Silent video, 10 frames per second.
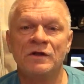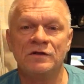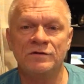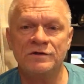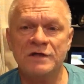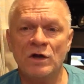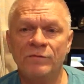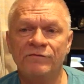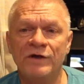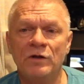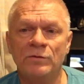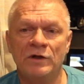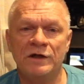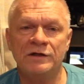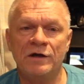There is help available,
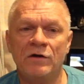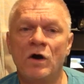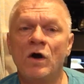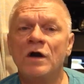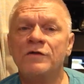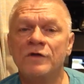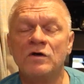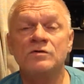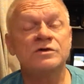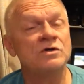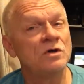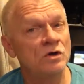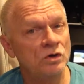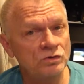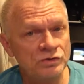and there are those
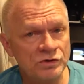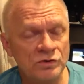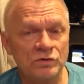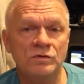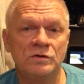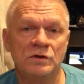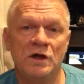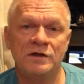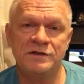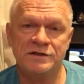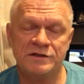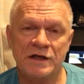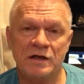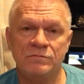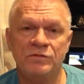who do
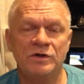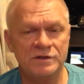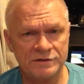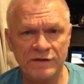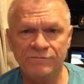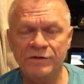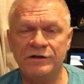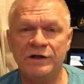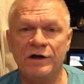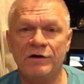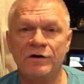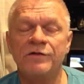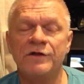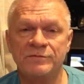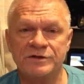understand because they've been there
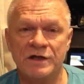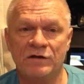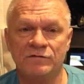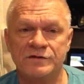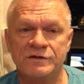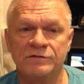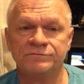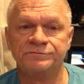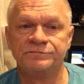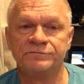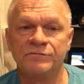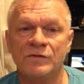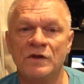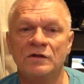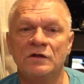themselves.
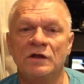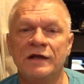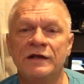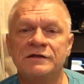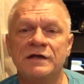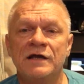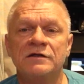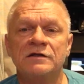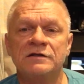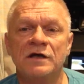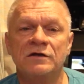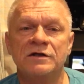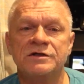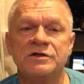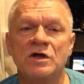The light at the end of the tunnel
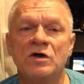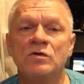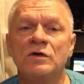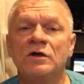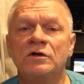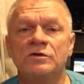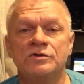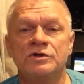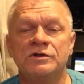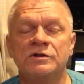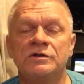is no illusion.